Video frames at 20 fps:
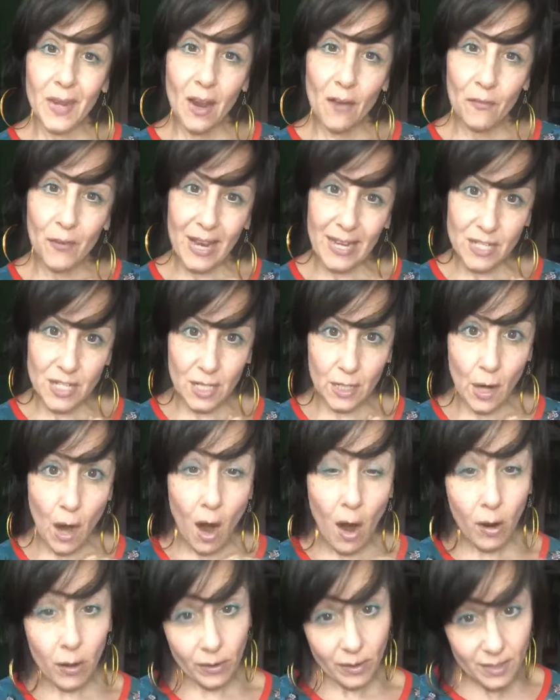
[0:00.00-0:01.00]
fashion
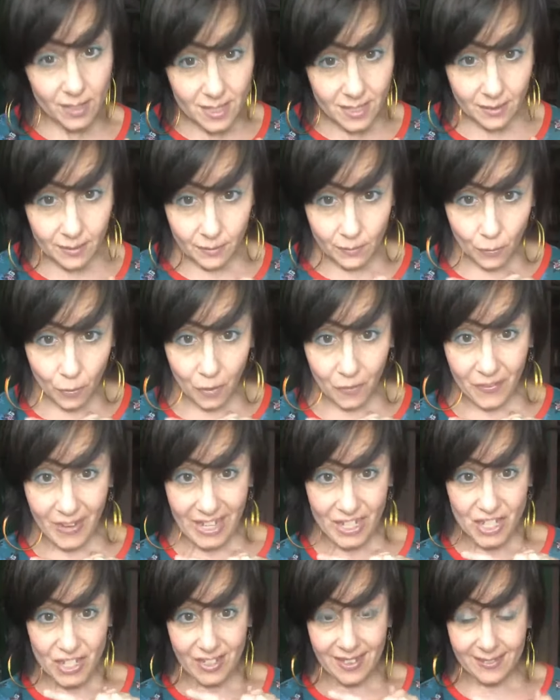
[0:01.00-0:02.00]
art or
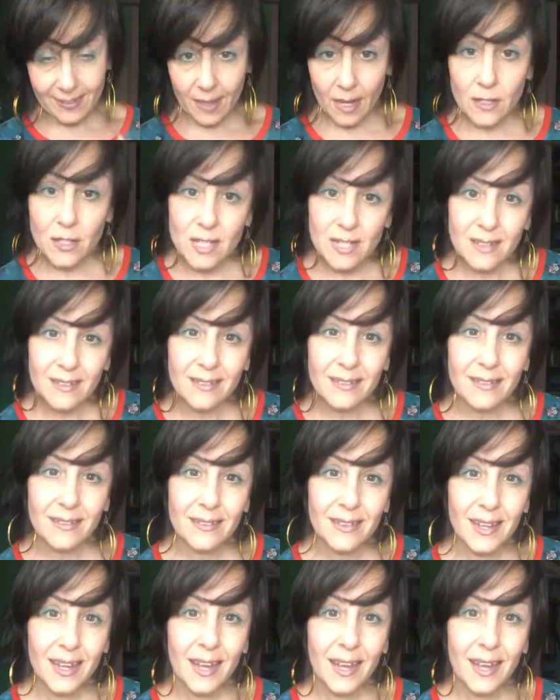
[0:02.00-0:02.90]
fashion sketches.